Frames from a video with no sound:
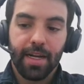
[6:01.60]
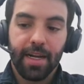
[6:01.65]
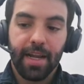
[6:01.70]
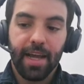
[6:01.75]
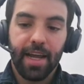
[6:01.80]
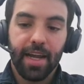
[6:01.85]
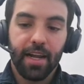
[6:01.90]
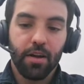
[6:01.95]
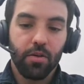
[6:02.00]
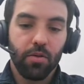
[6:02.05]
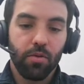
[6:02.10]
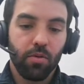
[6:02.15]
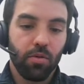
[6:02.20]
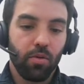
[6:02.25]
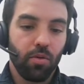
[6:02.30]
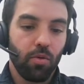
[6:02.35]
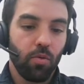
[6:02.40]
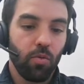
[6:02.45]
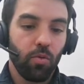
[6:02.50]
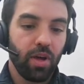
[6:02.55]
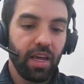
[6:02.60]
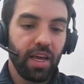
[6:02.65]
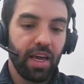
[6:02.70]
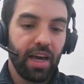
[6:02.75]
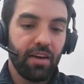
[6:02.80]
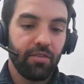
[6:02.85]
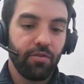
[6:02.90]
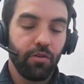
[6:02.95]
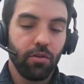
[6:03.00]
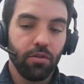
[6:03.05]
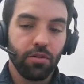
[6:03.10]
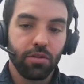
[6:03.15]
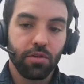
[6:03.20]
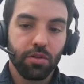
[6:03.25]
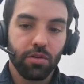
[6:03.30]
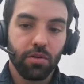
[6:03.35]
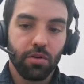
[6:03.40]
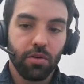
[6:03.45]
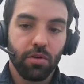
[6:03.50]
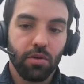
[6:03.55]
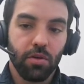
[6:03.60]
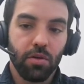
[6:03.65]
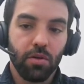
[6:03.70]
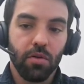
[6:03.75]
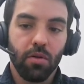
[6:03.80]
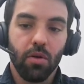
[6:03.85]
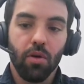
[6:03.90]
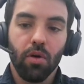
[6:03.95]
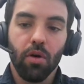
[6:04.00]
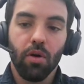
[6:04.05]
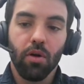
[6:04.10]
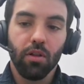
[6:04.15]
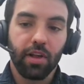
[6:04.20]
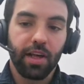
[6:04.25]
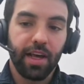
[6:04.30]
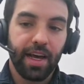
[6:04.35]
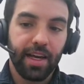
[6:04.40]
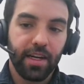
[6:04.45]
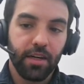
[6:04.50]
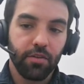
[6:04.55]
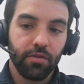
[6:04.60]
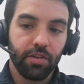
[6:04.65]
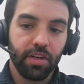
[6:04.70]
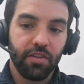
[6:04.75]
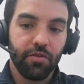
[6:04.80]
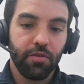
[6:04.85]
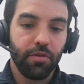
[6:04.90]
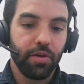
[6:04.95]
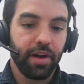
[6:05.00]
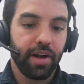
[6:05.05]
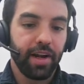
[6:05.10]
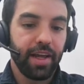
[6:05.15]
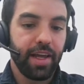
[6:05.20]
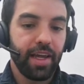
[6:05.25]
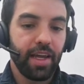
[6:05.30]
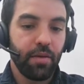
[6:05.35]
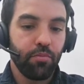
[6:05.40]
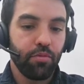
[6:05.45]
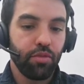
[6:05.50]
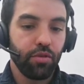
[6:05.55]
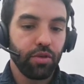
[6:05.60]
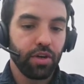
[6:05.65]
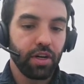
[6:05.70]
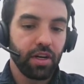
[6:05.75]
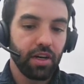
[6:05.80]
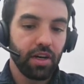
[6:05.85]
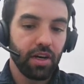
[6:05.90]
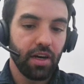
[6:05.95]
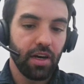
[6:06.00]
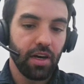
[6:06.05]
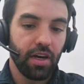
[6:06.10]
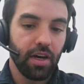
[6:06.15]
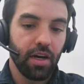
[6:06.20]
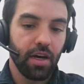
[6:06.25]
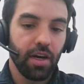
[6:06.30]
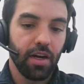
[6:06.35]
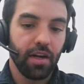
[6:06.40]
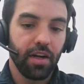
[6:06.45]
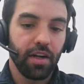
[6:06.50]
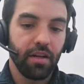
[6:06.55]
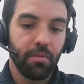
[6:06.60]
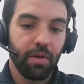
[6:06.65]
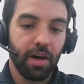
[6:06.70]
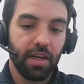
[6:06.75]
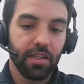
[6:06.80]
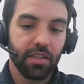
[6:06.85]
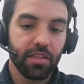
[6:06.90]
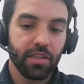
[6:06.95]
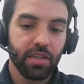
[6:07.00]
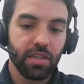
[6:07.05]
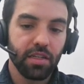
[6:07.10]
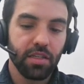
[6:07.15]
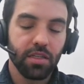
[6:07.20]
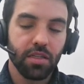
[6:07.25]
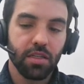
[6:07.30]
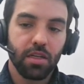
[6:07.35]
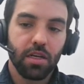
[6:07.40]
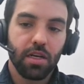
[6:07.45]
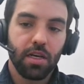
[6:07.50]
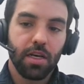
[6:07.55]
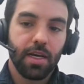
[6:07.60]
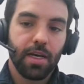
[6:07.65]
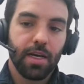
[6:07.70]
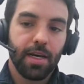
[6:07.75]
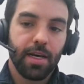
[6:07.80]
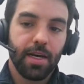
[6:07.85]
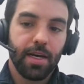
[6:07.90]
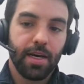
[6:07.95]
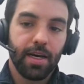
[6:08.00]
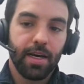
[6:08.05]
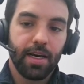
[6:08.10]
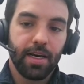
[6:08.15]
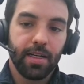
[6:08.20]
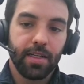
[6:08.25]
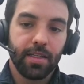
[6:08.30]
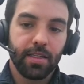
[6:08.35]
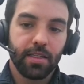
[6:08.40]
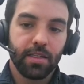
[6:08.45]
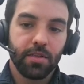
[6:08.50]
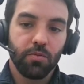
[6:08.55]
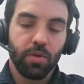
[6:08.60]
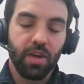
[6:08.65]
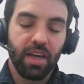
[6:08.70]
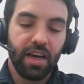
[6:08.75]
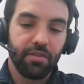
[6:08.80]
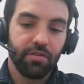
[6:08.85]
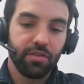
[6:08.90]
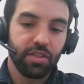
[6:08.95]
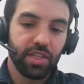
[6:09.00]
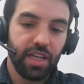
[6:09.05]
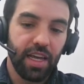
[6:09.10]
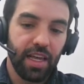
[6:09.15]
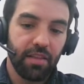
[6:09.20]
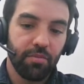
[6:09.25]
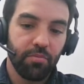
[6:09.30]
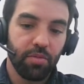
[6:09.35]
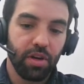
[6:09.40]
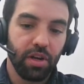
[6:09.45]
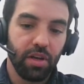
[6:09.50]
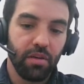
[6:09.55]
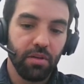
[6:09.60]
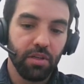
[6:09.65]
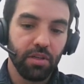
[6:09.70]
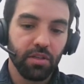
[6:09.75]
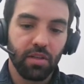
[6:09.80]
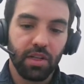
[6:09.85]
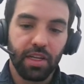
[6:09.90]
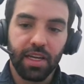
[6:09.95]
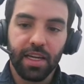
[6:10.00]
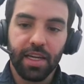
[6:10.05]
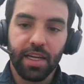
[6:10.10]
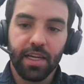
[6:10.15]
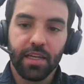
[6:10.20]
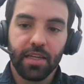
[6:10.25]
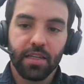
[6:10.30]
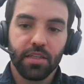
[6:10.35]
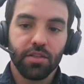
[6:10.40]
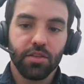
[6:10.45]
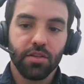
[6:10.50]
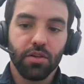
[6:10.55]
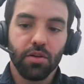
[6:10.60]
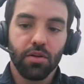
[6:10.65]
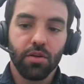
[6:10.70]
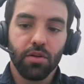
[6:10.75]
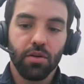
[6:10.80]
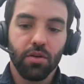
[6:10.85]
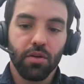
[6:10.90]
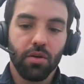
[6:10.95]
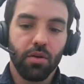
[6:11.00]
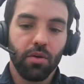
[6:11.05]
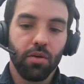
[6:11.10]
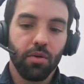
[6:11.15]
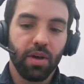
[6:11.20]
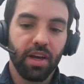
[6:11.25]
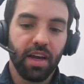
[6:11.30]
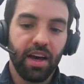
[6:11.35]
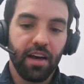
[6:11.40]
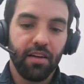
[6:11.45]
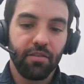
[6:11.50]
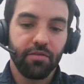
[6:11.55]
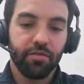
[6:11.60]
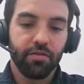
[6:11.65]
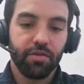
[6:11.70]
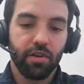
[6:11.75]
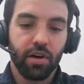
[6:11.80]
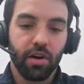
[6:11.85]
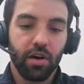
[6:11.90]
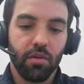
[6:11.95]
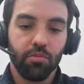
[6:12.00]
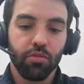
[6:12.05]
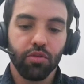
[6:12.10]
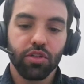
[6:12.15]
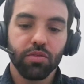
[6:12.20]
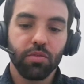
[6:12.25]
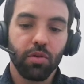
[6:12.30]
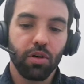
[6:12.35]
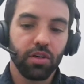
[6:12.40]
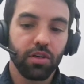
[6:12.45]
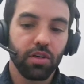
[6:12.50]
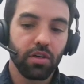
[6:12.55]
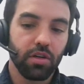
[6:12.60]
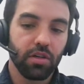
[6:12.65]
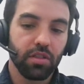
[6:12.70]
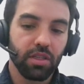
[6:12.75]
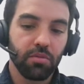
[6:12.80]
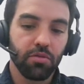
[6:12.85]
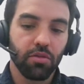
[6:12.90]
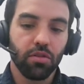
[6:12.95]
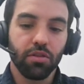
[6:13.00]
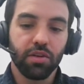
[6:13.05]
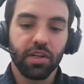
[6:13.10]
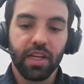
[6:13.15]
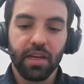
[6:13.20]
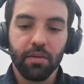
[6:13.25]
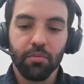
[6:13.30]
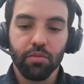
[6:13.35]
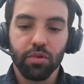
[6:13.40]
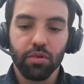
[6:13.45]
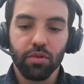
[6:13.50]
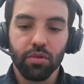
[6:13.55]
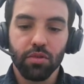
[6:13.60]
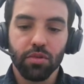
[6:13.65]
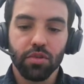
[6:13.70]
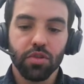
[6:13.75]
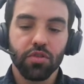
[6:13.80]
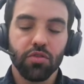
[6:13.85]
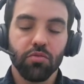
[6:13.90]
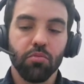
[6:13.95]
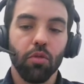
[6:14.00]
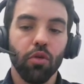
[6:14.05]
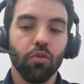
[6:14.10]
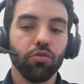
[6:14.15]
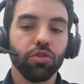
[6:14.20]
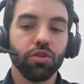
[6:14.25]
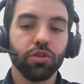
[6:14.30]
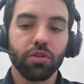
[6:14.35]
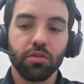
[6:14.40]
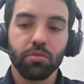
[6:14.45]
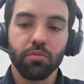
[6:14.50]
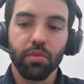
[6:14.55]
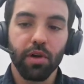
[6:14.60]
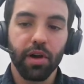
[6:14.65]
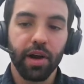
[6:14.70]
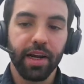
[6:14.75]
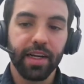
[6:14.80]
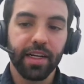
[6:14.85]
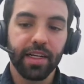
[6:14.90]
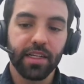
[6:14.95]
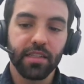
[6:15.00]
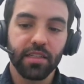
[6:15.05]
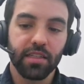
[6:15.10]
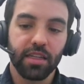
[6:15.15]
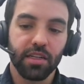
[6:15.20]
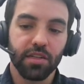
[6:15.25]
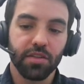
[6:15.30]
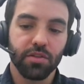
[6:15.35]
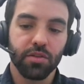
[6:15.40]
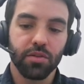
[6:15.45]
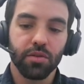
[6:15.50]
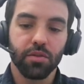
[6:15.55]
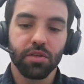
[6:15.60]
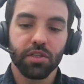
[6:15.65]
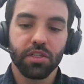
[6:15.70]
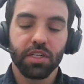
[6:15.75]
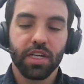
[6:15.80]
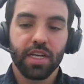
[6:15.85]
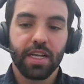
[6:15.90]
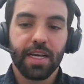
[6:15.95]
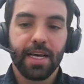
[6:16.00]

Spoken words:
Then we have also all kind of different input devices, as we have said previously. So we have push buttons, absolute inputs, motion brightness sensors,